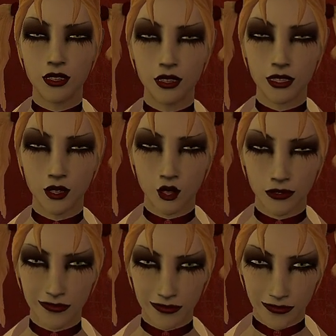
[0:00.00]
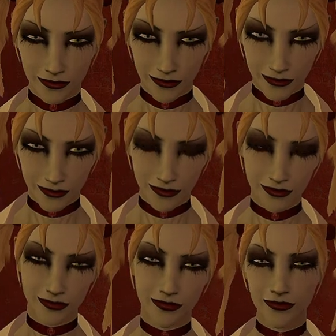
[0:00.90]
it with you?
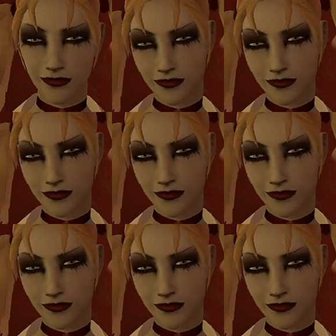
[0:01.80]
For